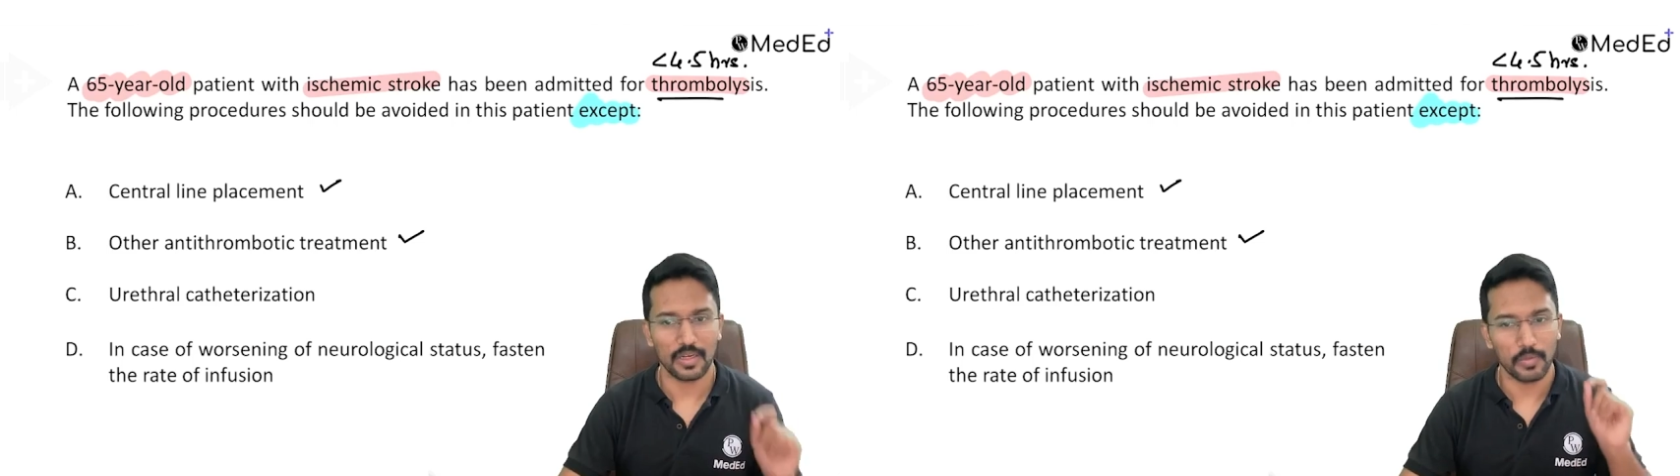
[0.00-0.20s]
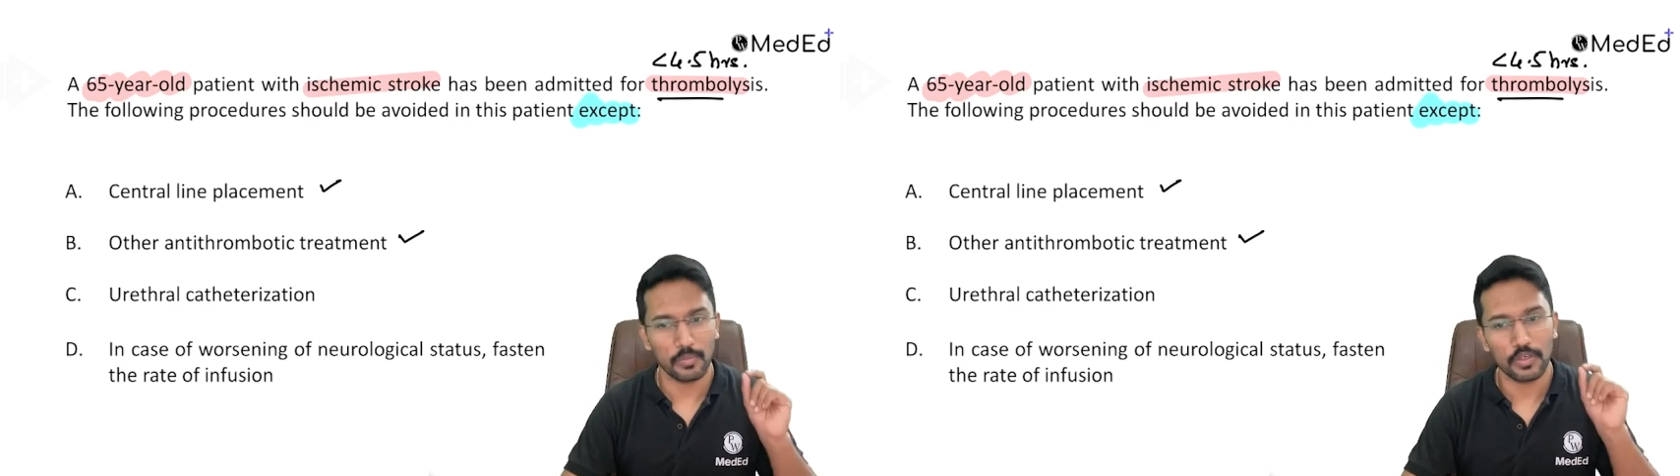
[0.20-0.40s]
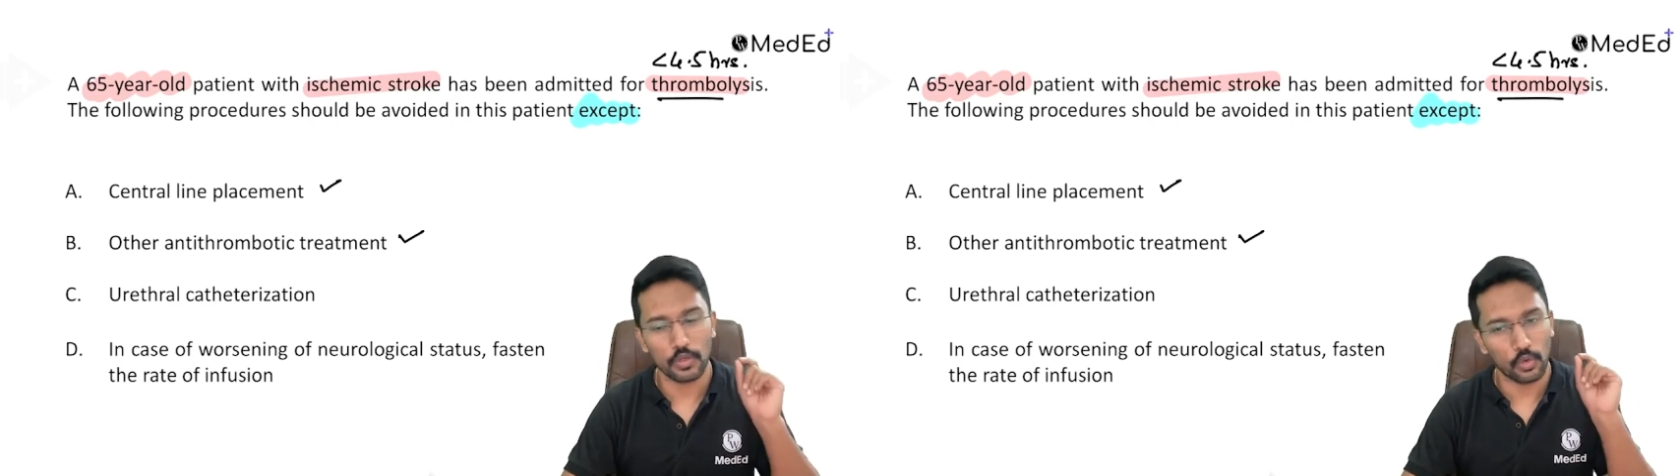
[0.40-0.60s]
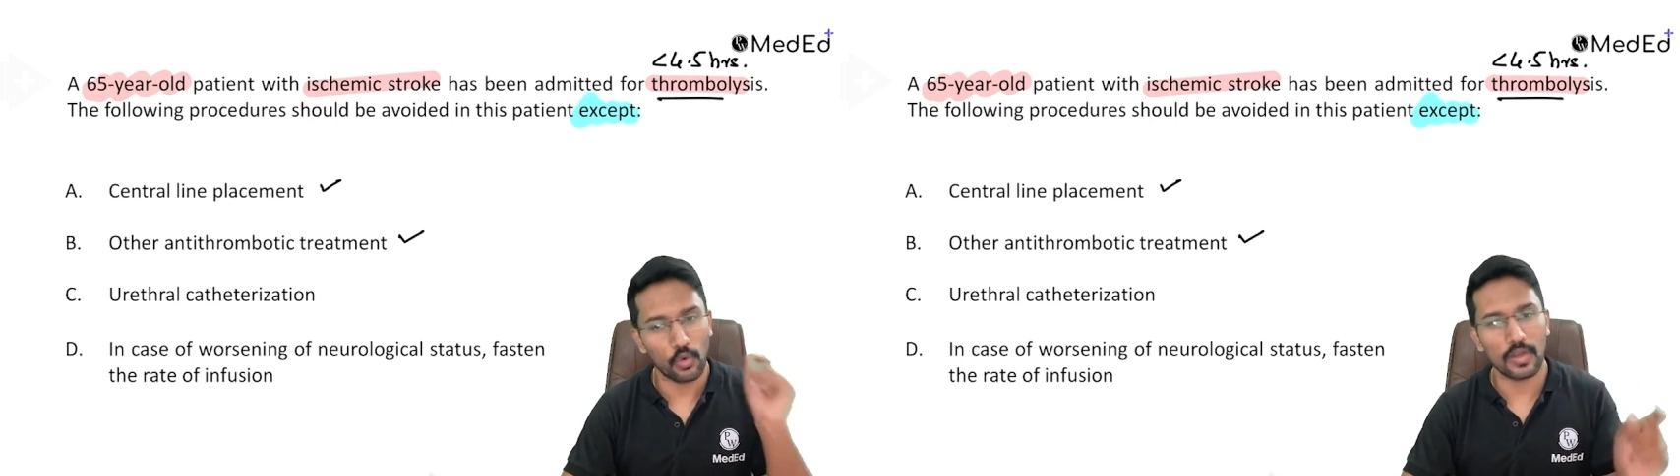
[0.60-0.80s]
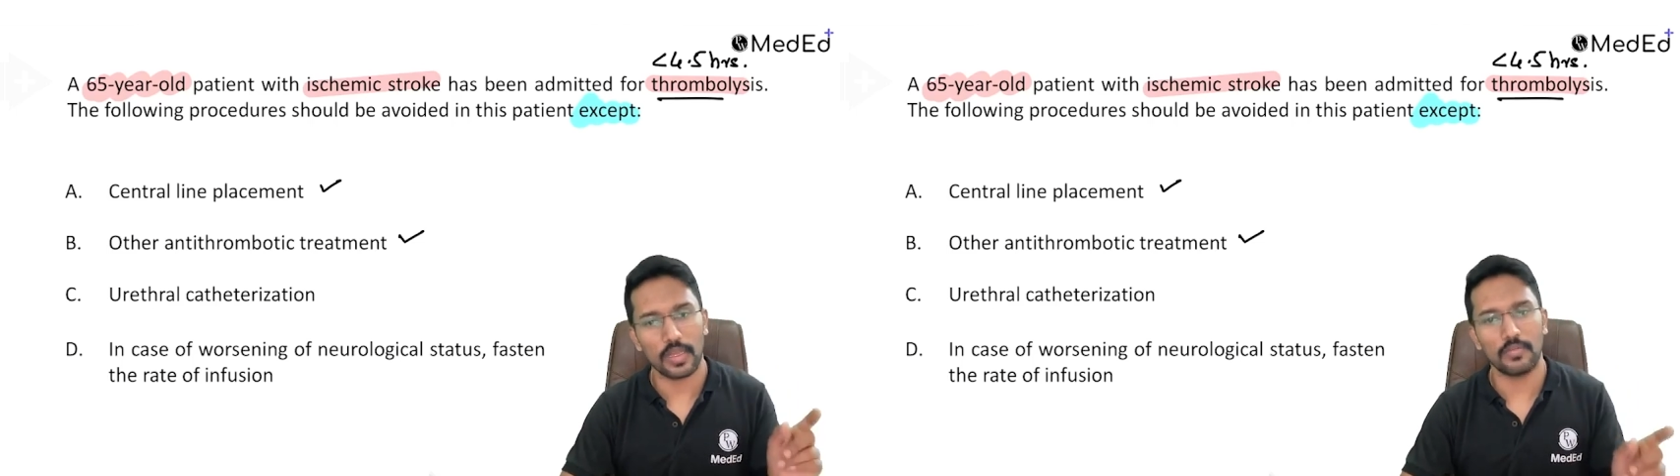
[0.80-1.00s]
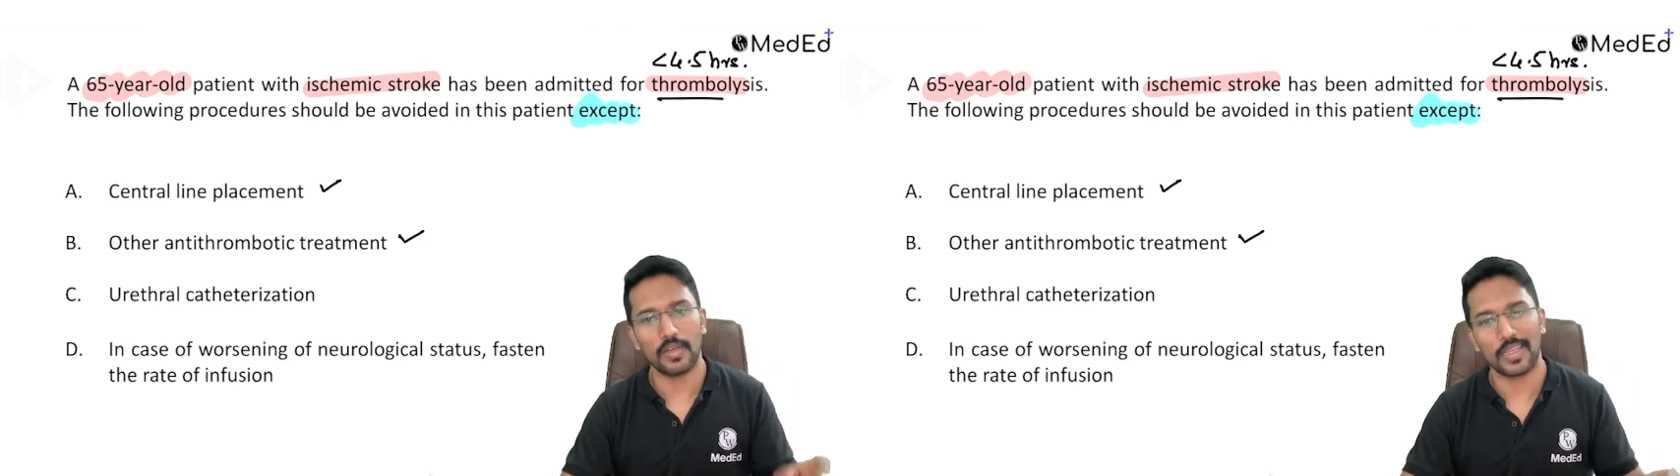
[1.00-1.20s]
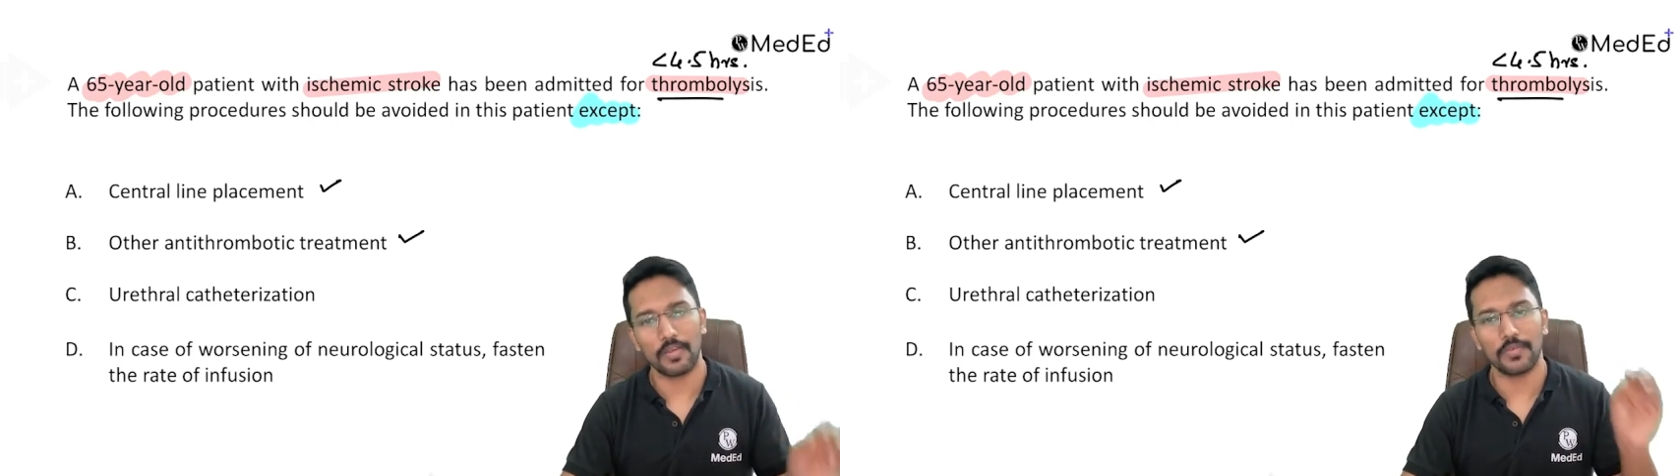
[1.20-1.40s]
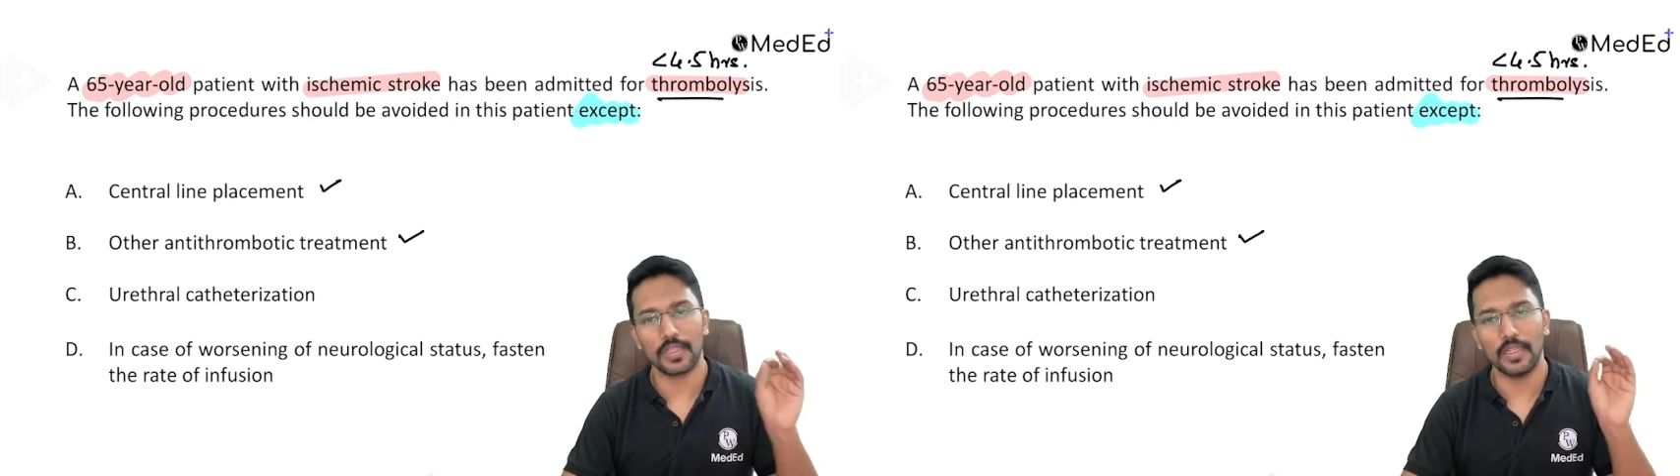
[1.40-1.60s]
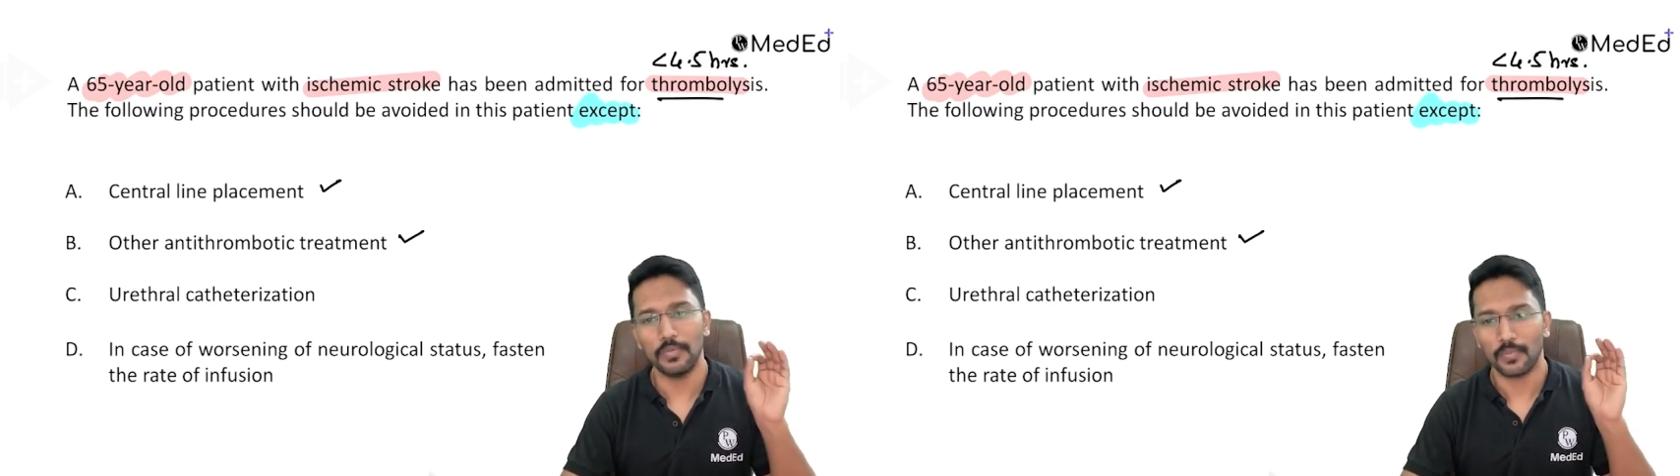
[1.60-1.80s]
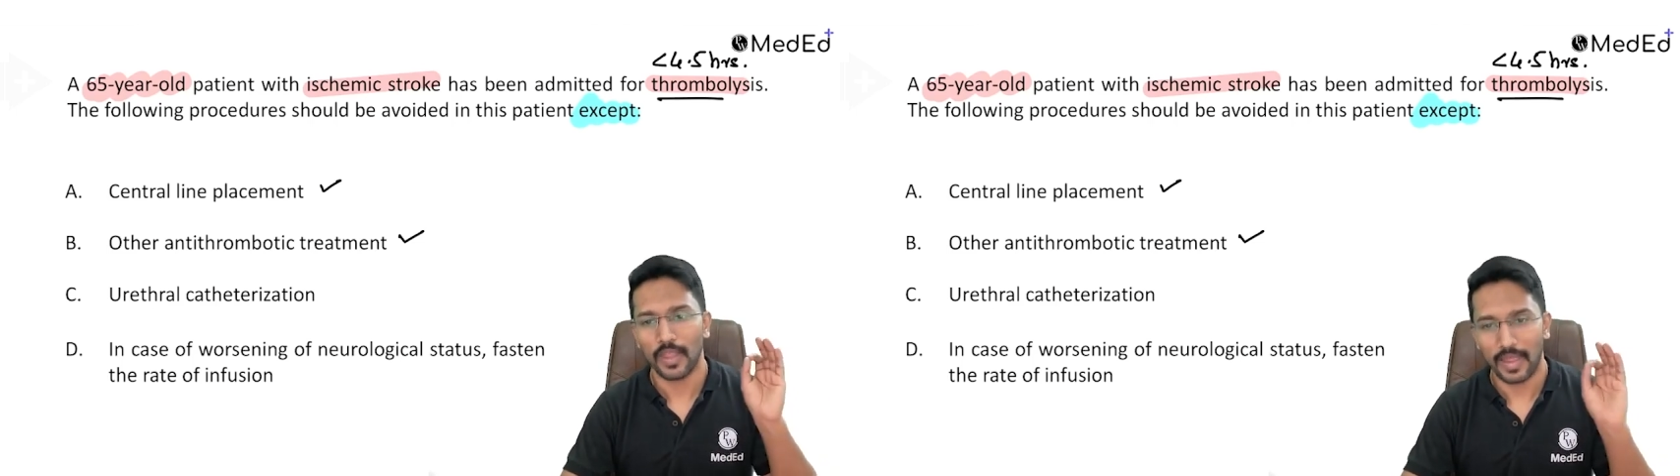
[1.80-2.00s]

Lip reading: Remember, don't even give the